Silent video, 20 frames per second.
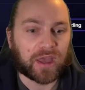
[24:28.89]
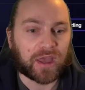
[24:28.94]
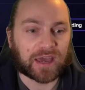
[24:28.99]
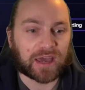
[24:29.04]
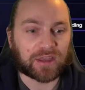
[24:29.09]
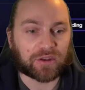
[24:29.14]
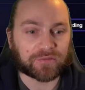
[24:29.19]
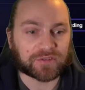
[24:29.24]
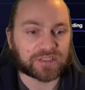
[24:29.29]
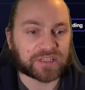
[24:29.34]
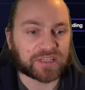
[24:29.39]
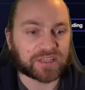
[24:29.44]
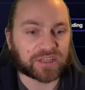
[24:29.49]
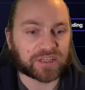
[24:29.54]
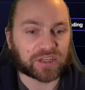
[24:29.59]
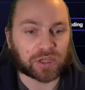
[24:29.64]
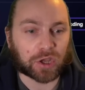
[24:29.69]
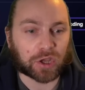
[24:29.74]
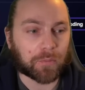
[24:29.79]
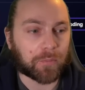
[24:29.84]
and obviously you
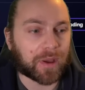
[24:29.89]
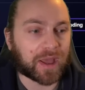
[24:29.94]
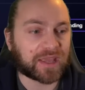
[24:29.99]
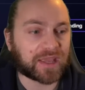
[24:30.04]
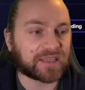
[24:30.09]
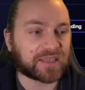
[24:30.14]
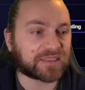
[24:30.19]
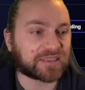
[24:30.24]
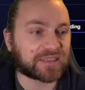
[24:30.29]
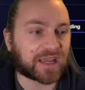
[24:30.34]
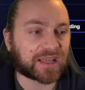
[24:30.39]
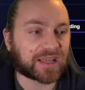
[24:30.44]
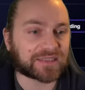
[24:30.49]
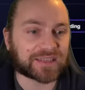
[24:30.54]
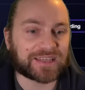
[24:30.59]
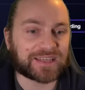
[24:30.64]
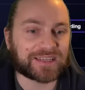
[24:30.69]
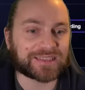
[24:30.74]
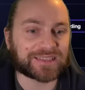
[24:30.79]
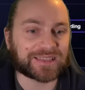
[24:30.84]
can compare your stats
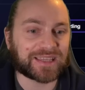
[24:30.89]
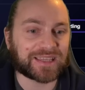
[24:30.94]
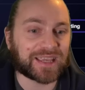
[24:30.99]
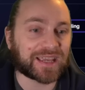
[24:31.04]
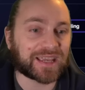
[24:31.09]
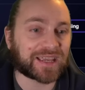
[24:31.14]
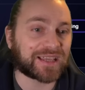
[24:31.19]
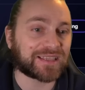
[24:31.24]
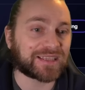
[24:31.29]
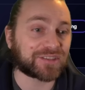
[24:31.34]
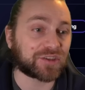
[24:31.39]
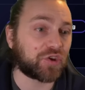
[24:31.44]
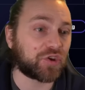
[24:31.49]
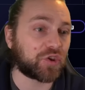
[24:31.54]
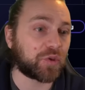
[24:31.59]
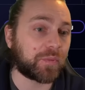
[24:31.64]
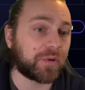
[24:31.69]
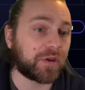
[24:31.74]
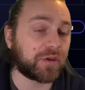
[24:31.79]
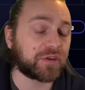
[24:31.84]
easily against
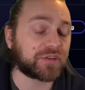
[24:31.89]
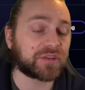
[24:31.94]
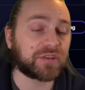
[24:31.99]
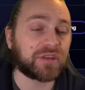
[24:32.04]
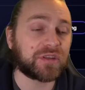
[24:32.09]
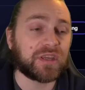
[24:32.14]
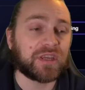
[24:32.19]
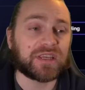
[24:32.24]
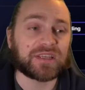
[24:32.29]
another person,